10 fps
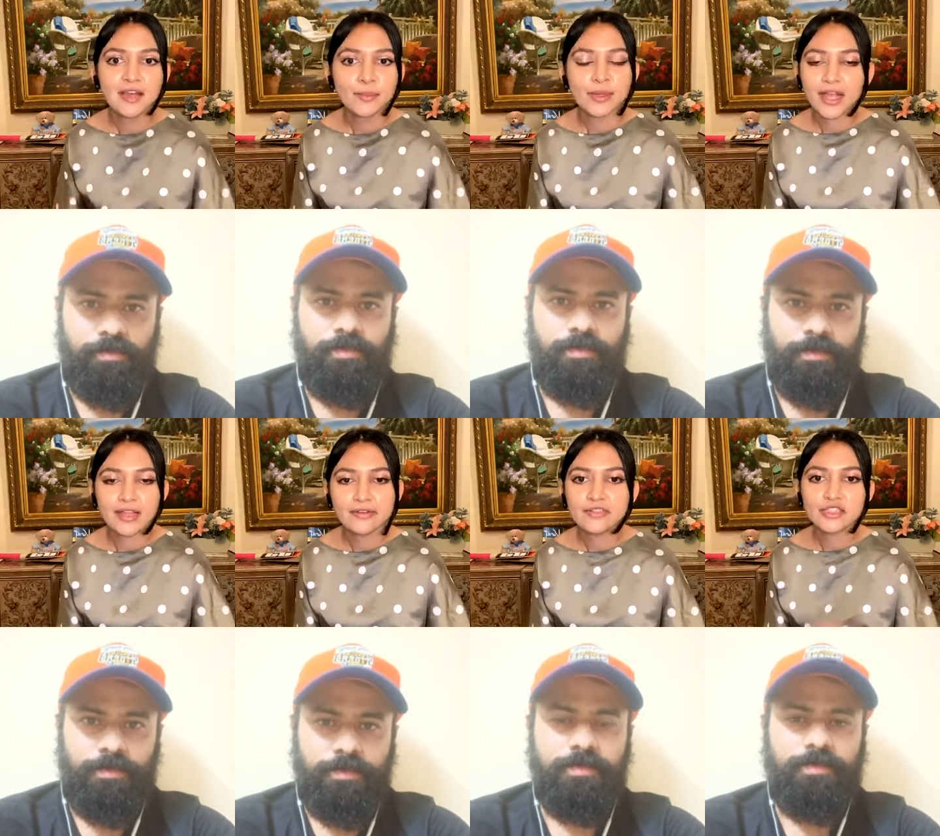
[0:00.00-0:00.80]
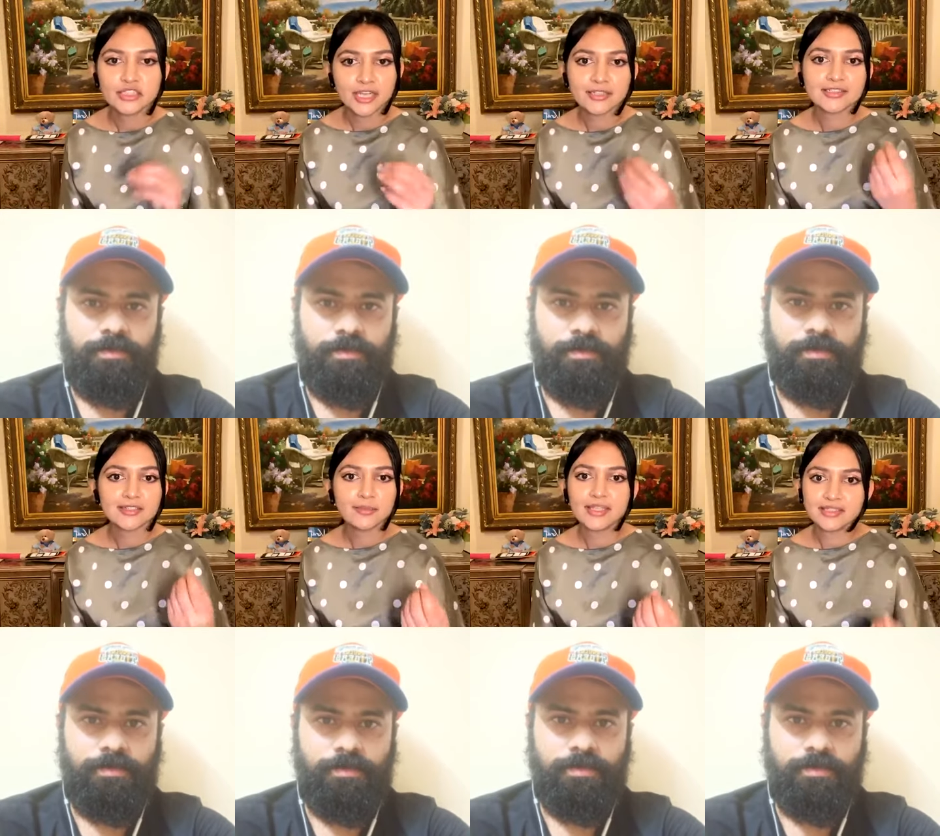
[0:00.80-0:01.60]
Speaker 1: but kind of just share
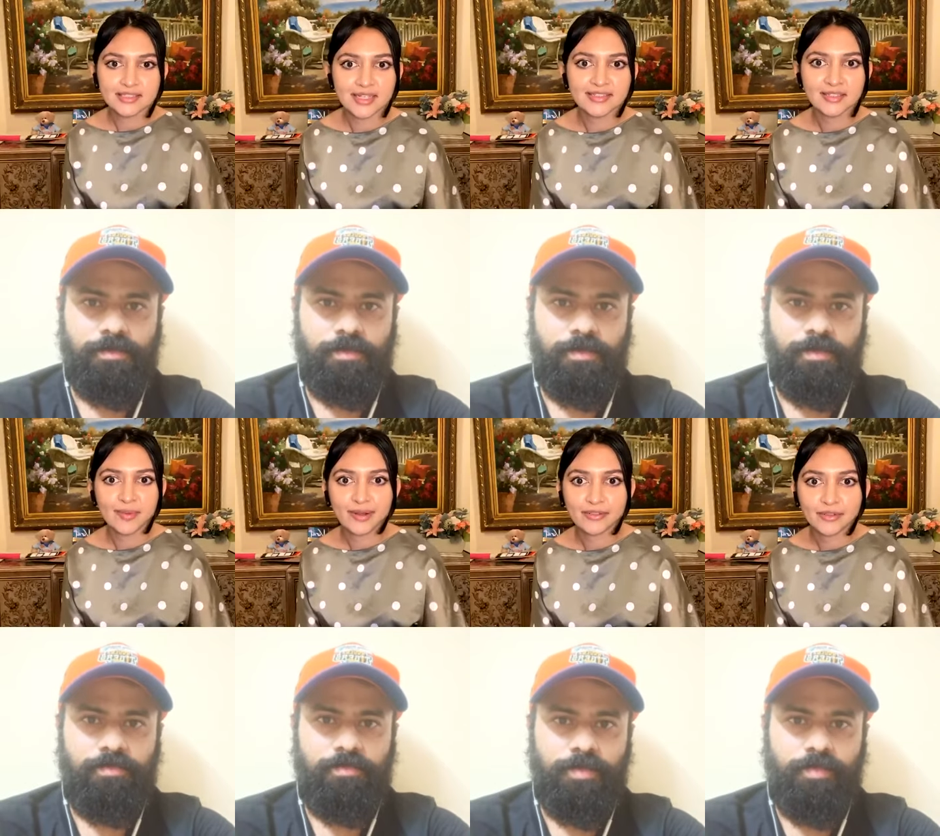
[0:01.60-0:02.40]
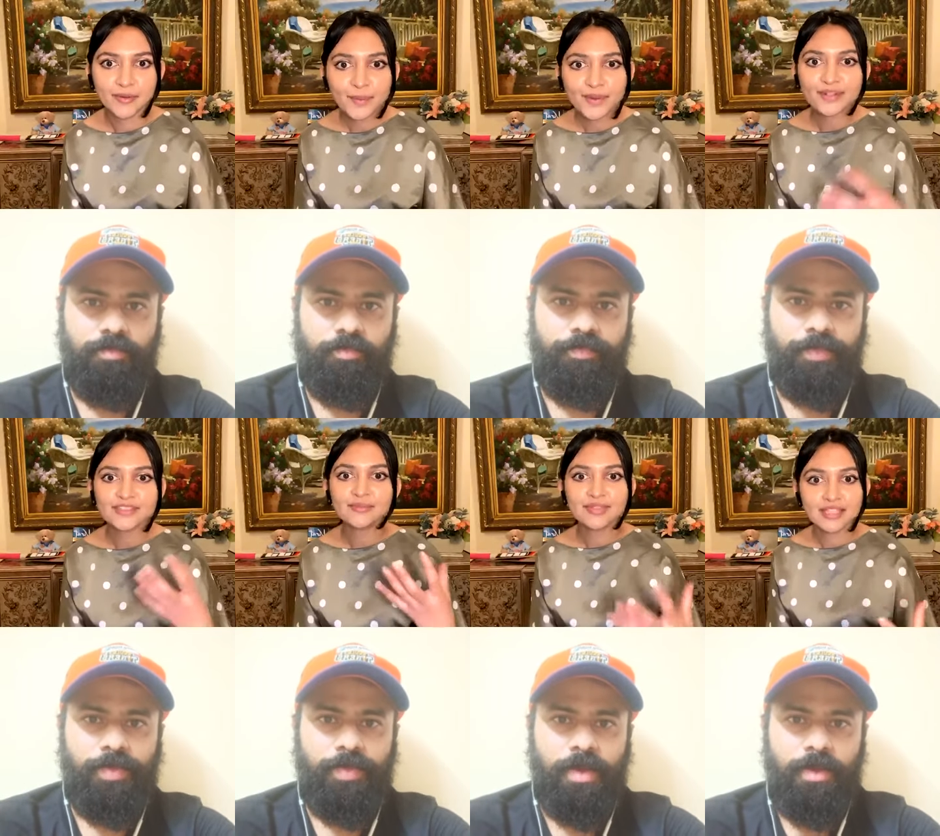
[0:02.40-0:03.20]
some insights about you know what are
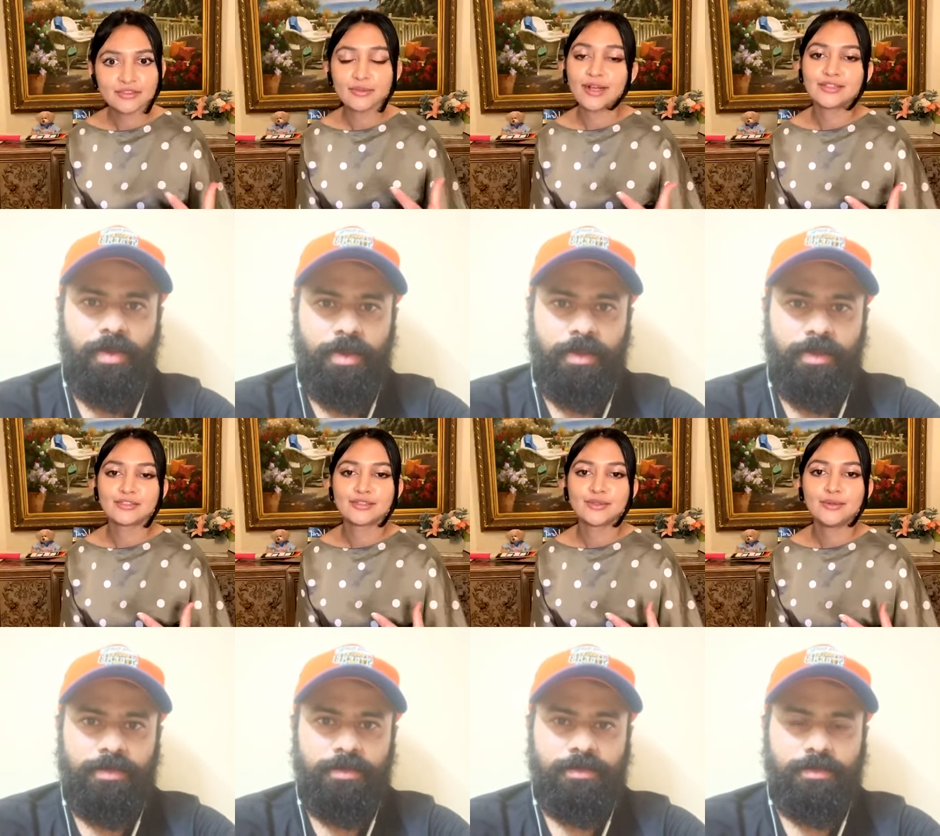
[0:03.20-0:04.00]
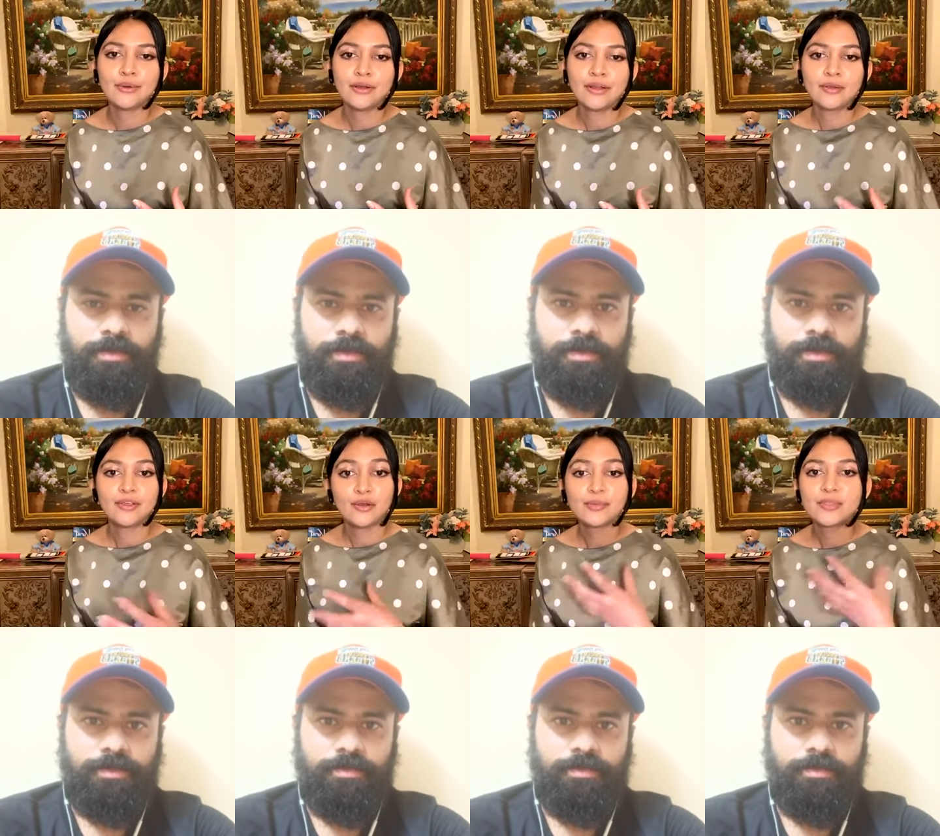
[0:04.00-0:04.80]
some things you guys do you know to